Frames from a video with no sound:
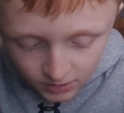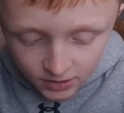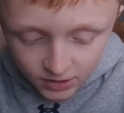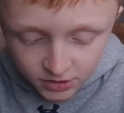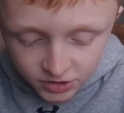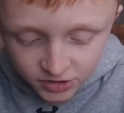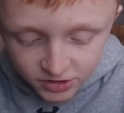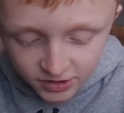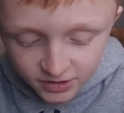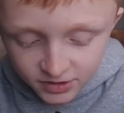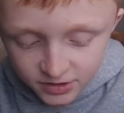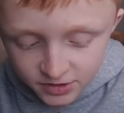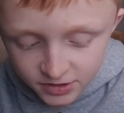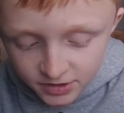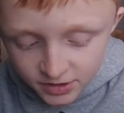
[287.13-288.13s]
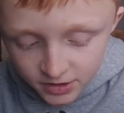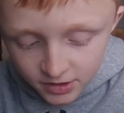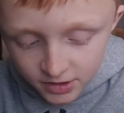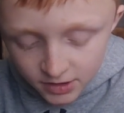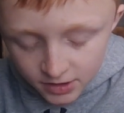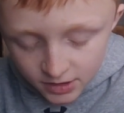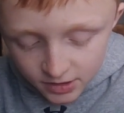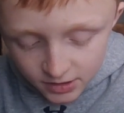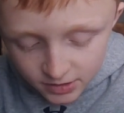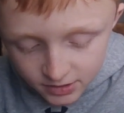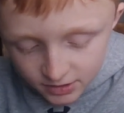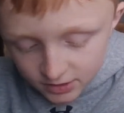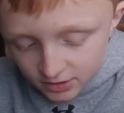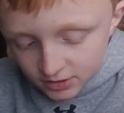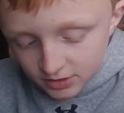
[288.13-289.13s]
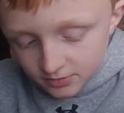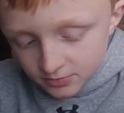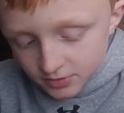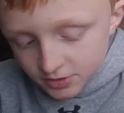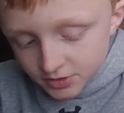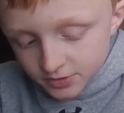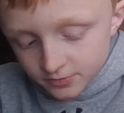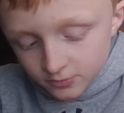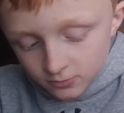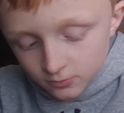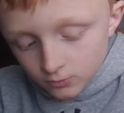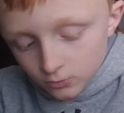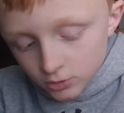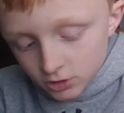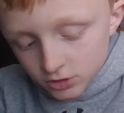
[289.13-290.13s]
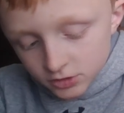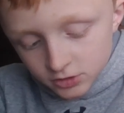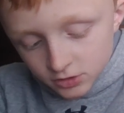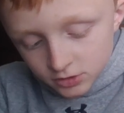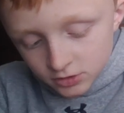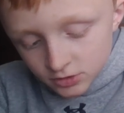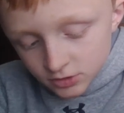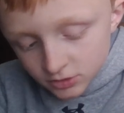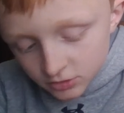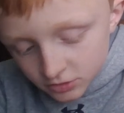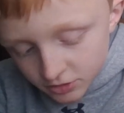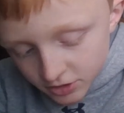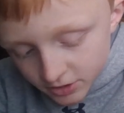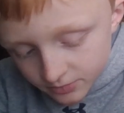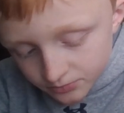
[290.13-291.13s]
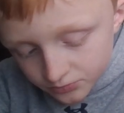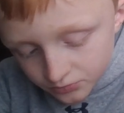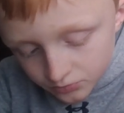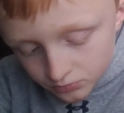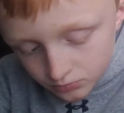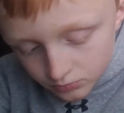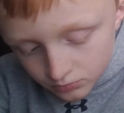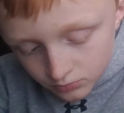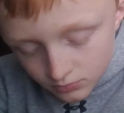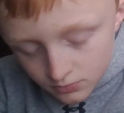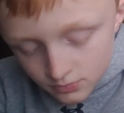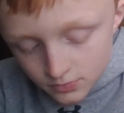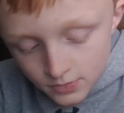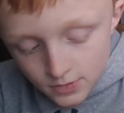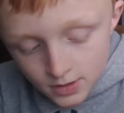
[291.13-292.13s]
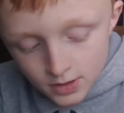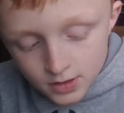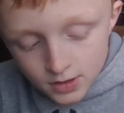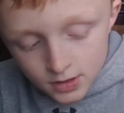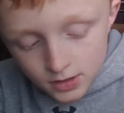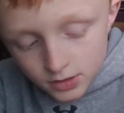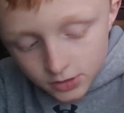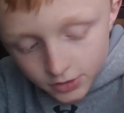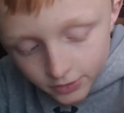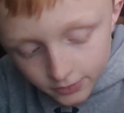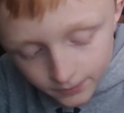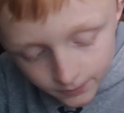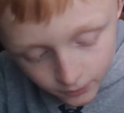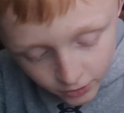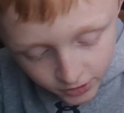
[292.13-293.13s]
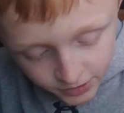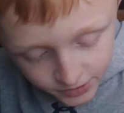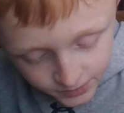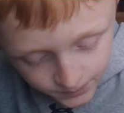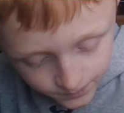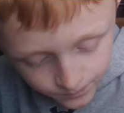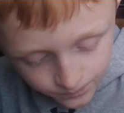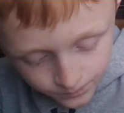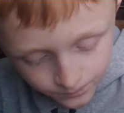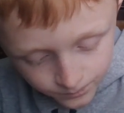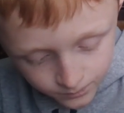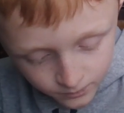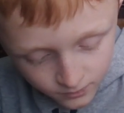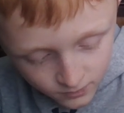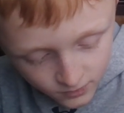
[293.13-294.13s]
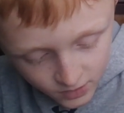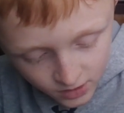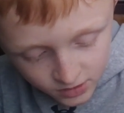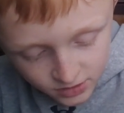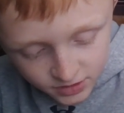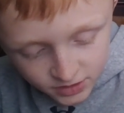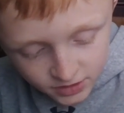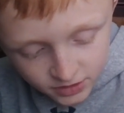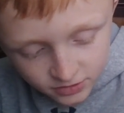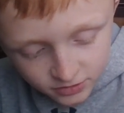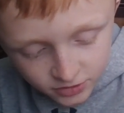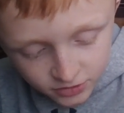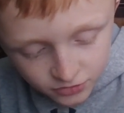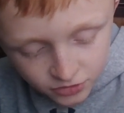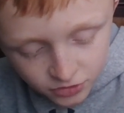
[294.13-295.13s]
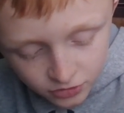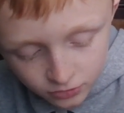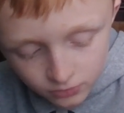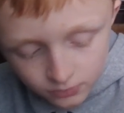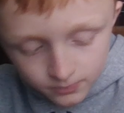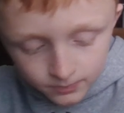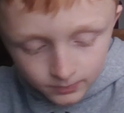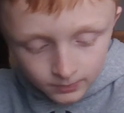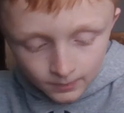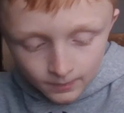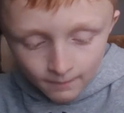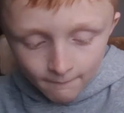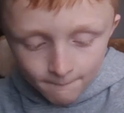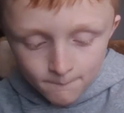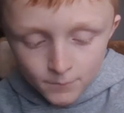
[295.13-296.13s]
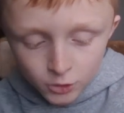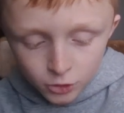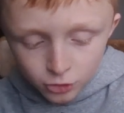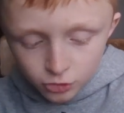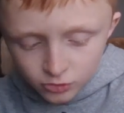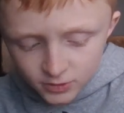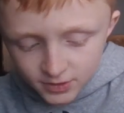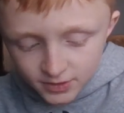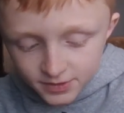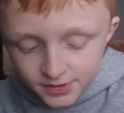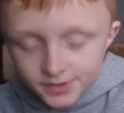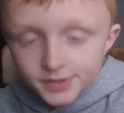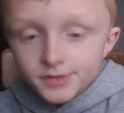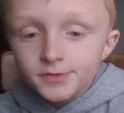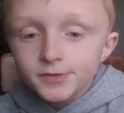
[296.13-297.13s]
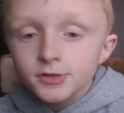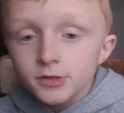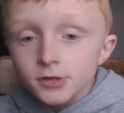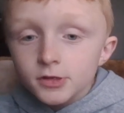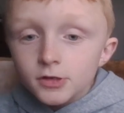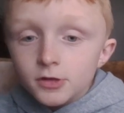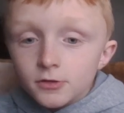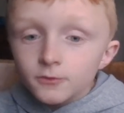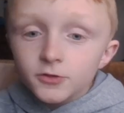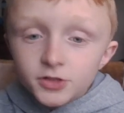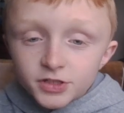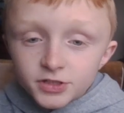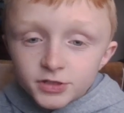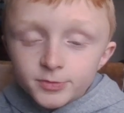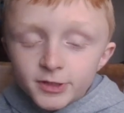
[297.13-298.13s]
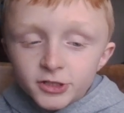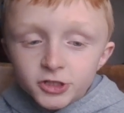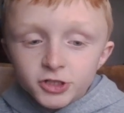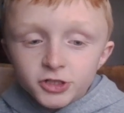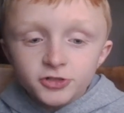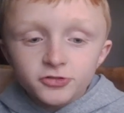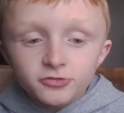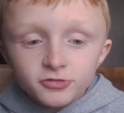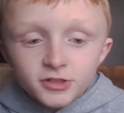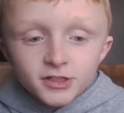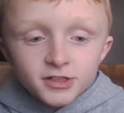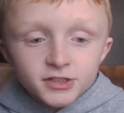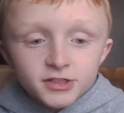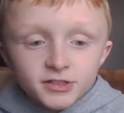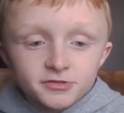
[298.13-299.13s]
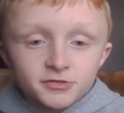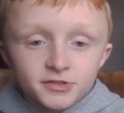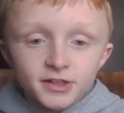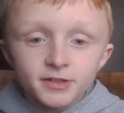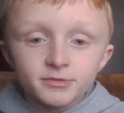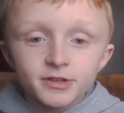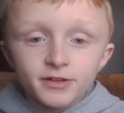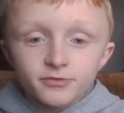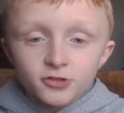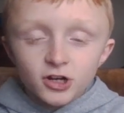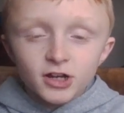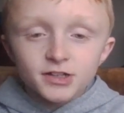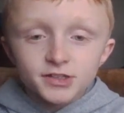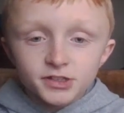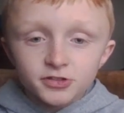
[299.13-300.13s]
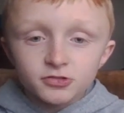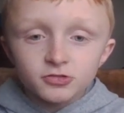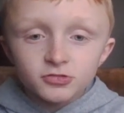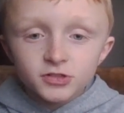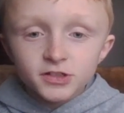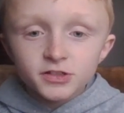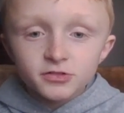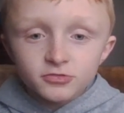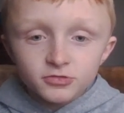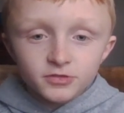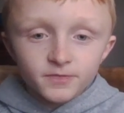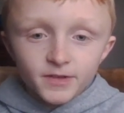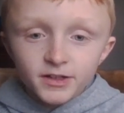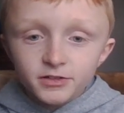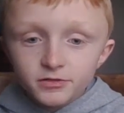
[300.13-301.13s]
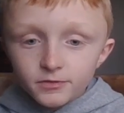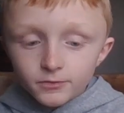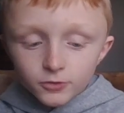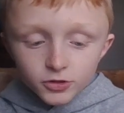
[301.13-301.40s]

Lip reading: dash seconds times 1 kilogram. So the force is equal to 2 newtons. Force is measured in newtons, named after Isaac Newton, who invented a